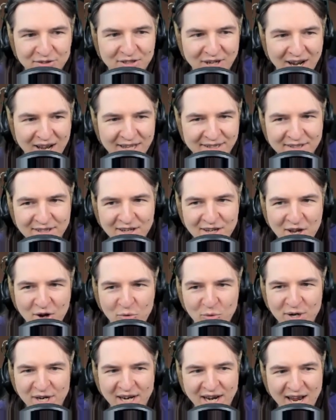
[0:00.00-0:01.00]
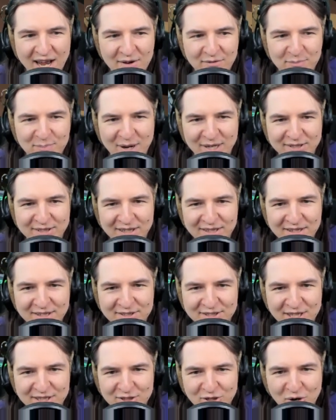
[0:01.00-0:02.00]
Done. We have button. It
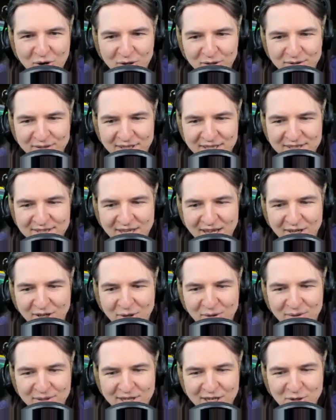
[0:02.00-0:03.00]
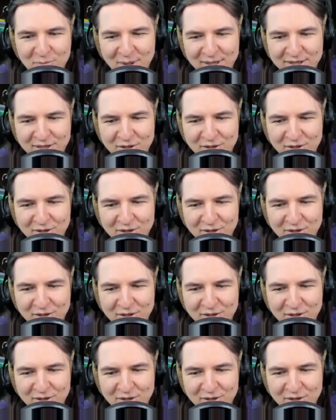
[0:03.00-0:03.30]
says hold. It's yellow. Yellow button